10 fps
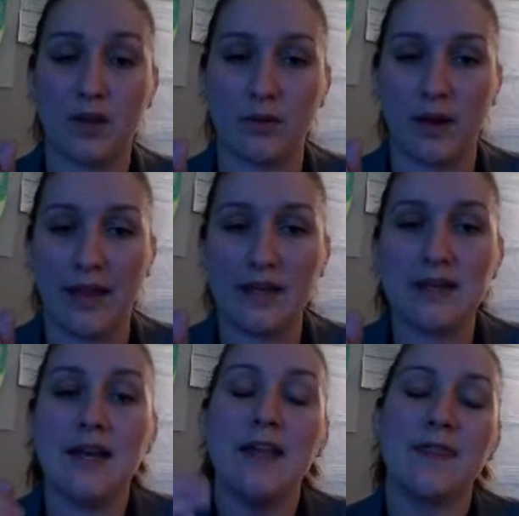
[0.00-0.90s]
All
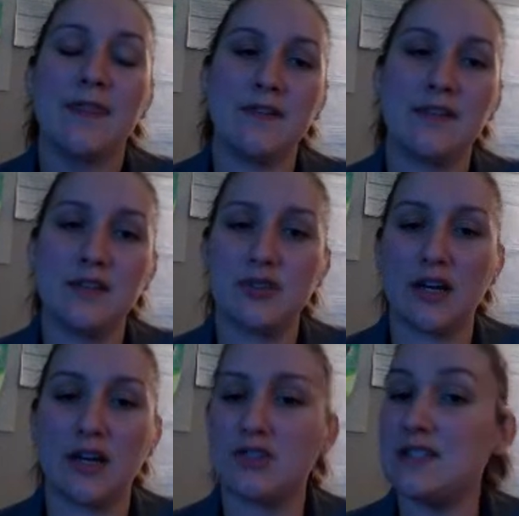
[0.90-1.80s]
right. This
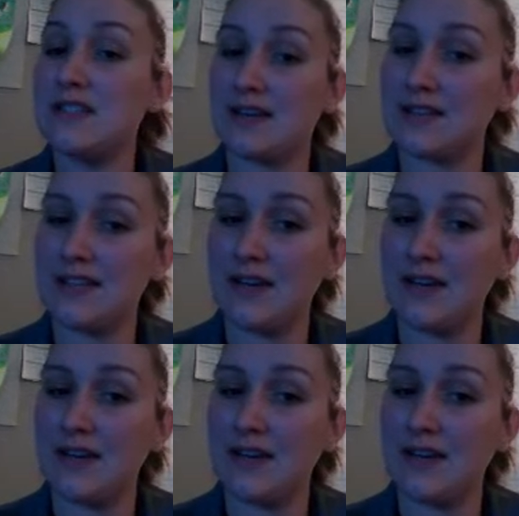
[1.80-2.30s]
introduction doesn't